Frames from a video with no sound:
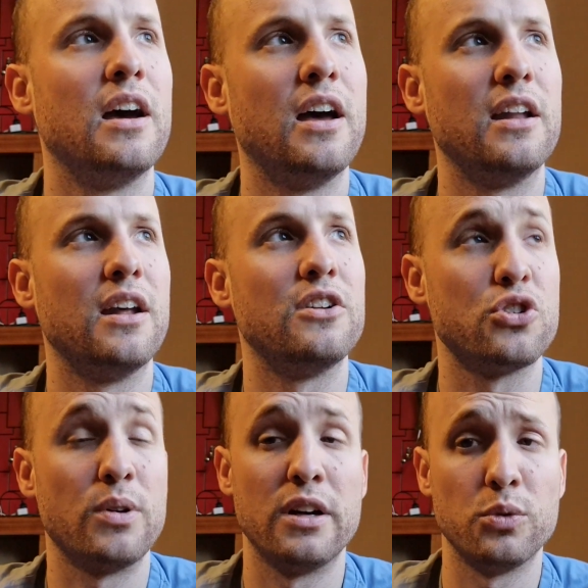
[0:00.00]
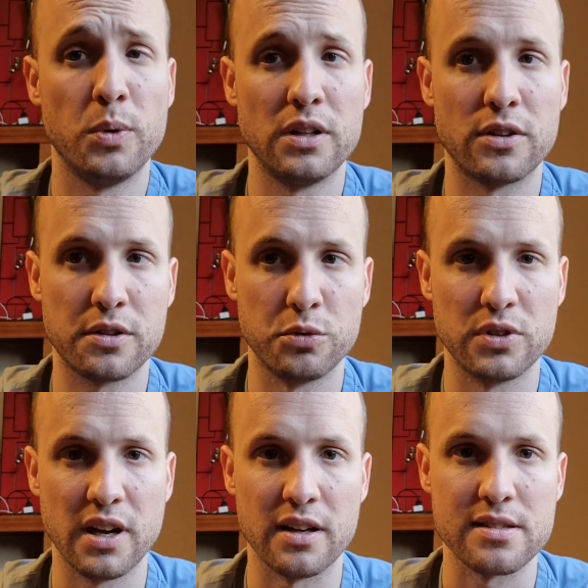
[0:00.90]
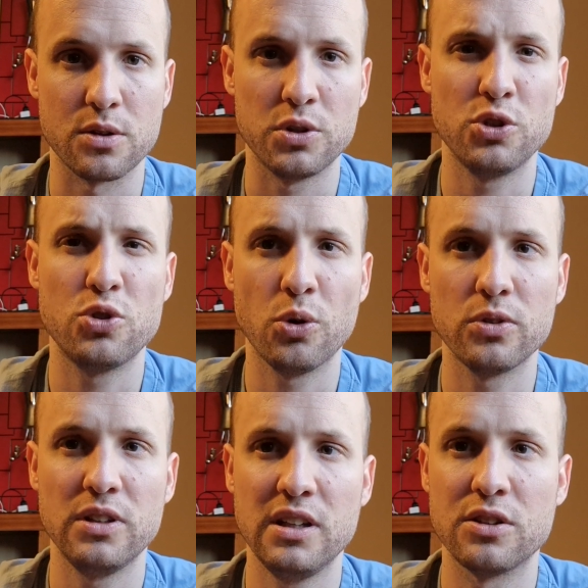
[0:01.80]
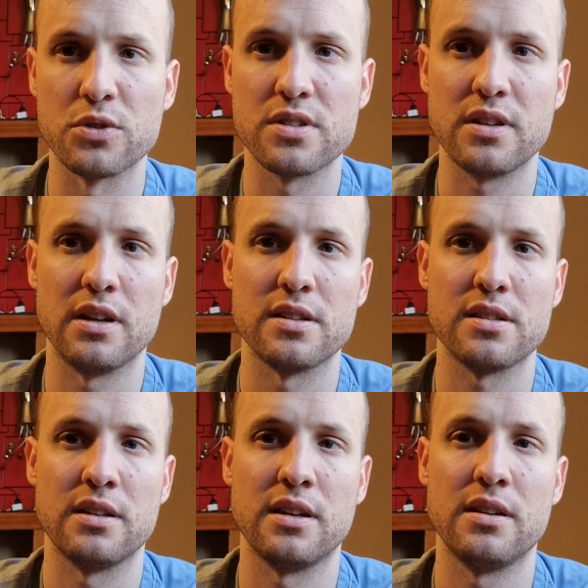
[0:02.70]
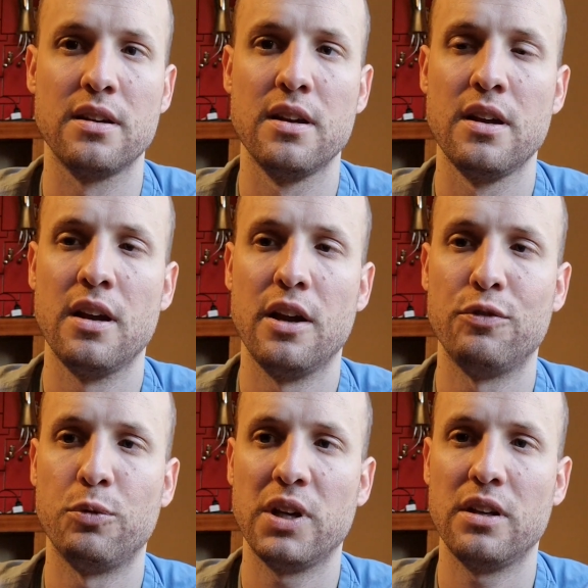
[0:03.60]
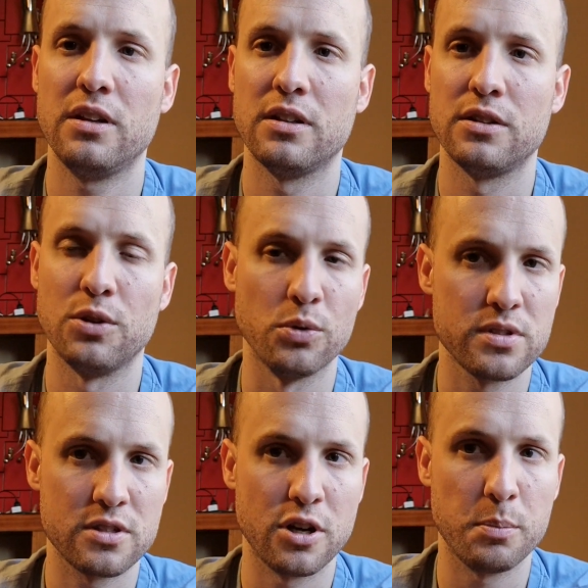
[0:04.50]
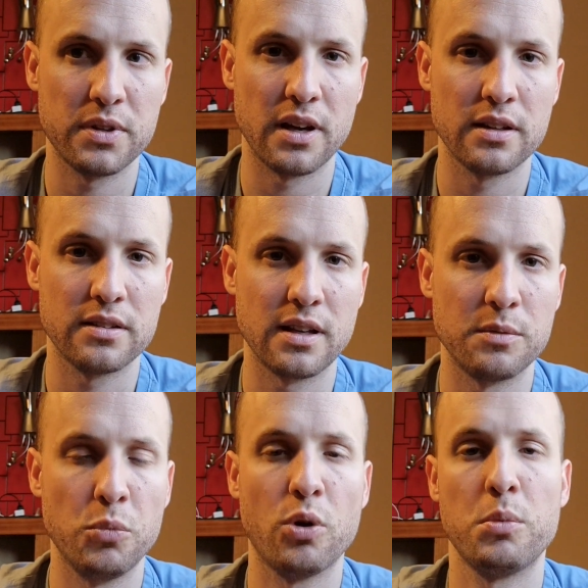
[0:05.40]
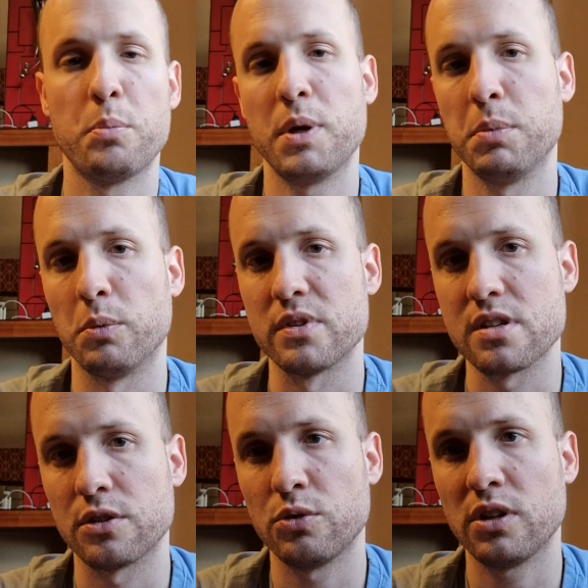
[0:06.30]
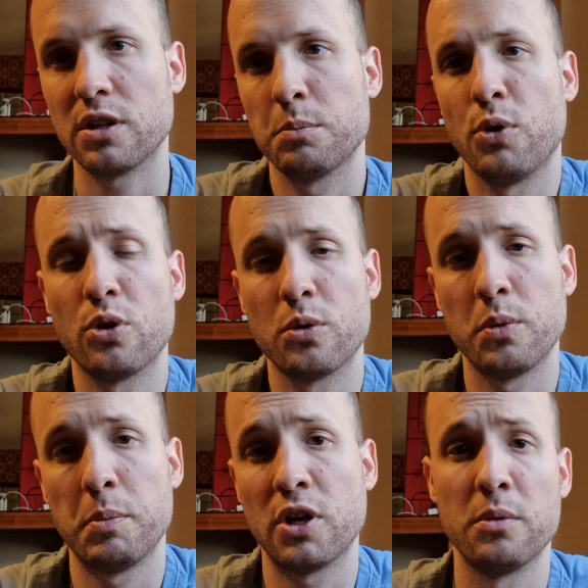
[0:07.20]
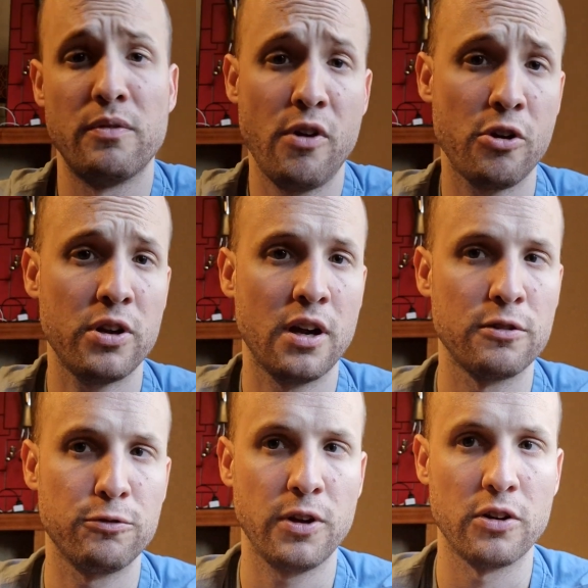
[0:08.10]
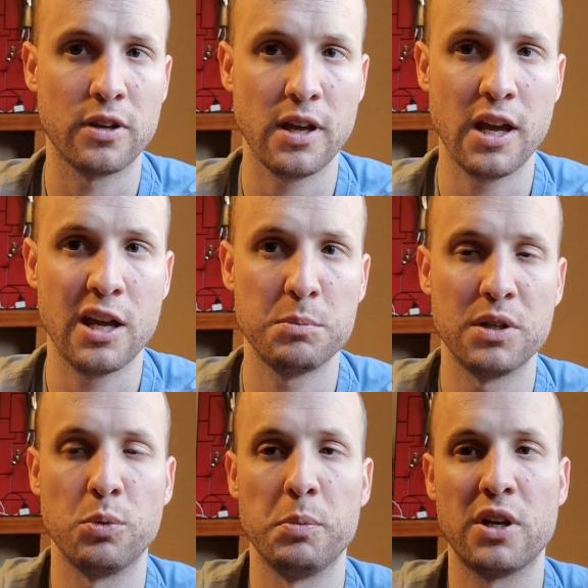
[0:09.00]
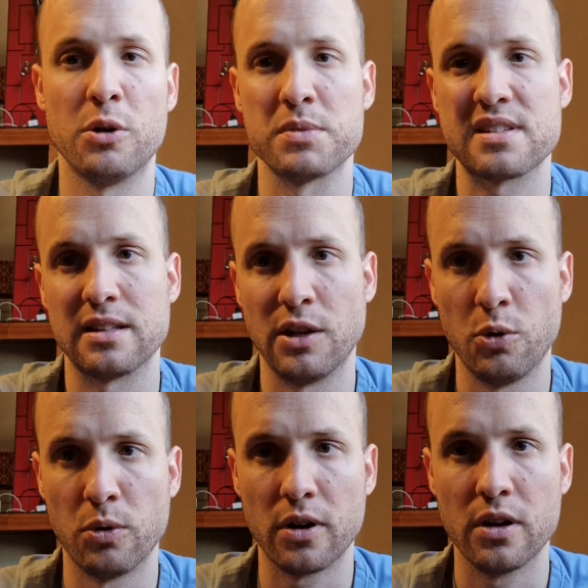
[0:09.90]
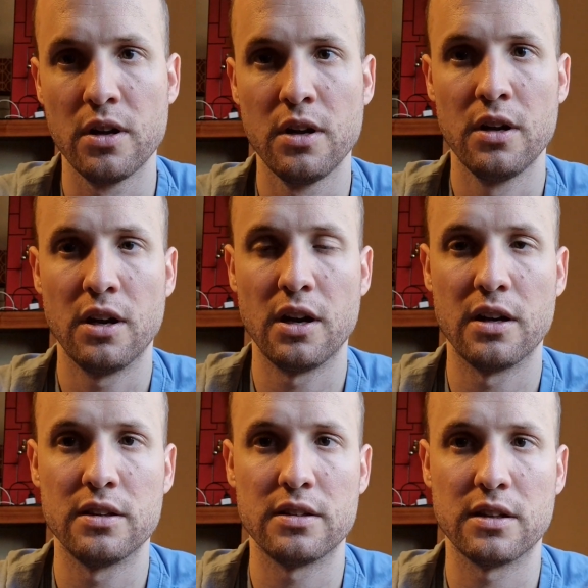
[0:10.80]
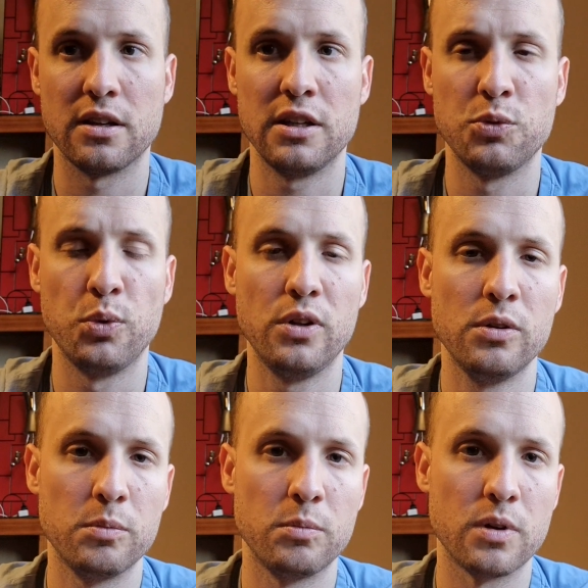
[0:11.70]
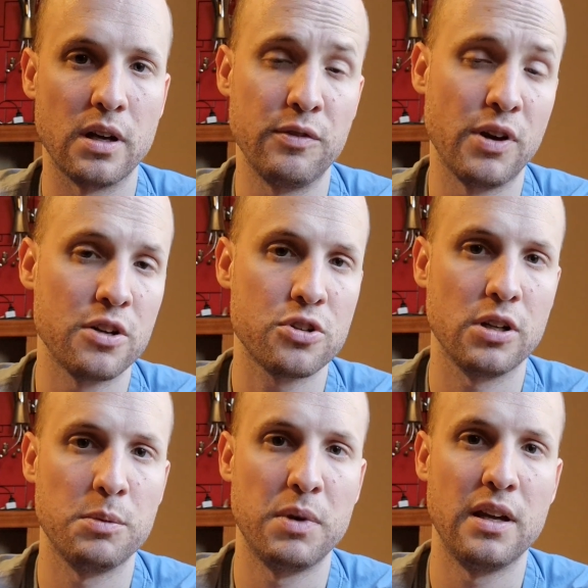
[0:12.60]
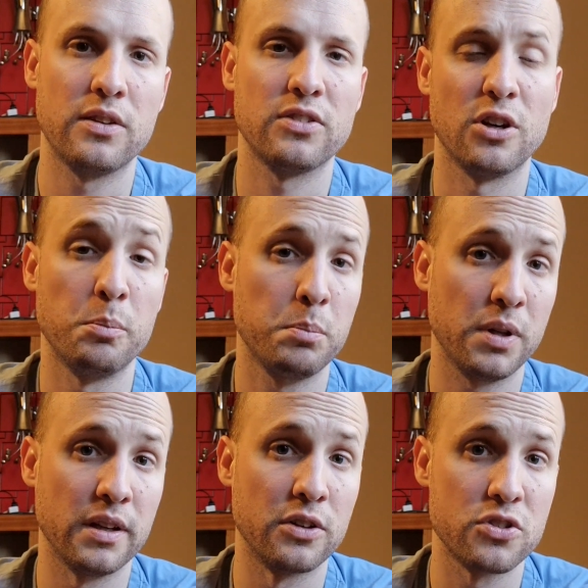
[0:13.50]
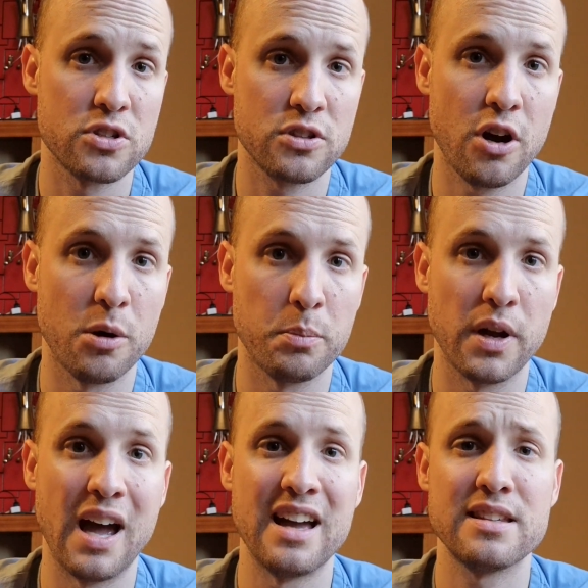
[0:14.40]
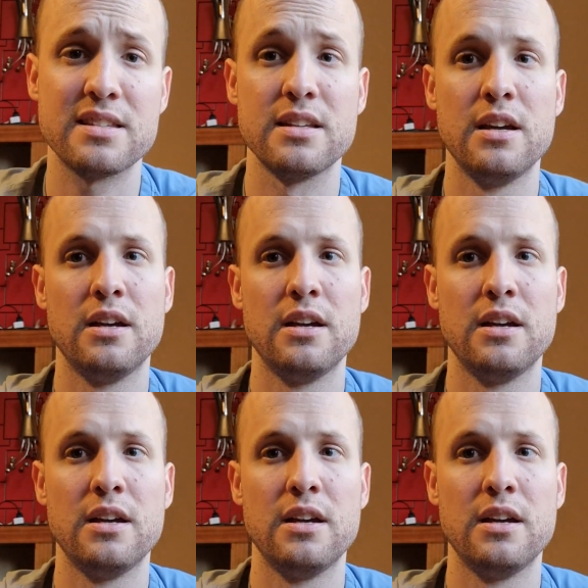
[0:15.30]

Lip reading: and try to win through that. So you don't need those things. And then if we don't stop that, then more and more people will start doing it, and poker will become a very unfair game. It will become slower, and it will eventually make some players stop, as